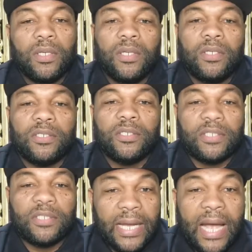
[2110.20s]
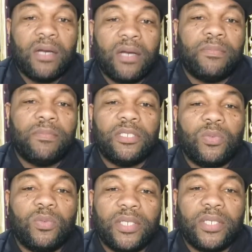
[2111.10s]
stay out of them
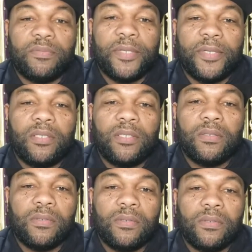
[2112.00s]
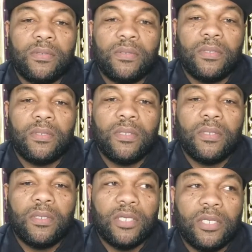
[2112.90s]
situations, man.
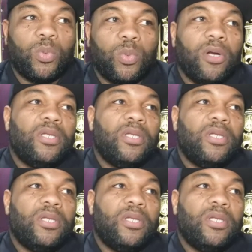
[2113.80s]
This world is